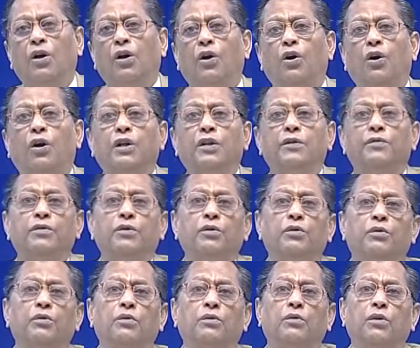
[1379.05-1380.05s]
or if
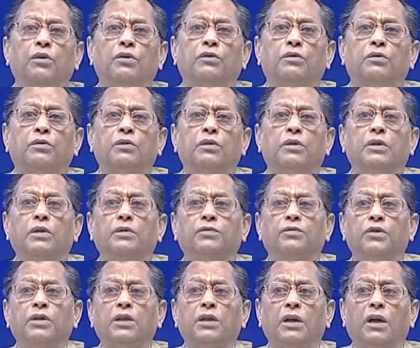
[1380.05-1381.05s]

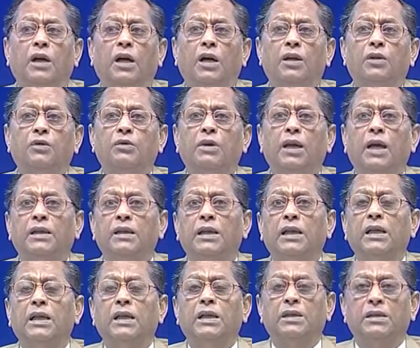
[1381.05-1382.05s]
we are to
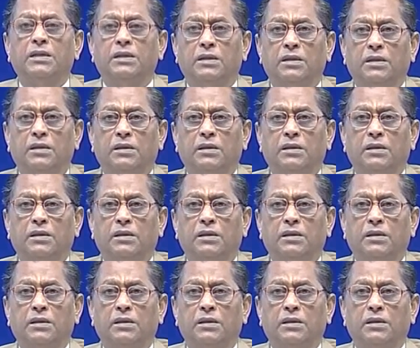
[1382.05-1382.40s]
analyze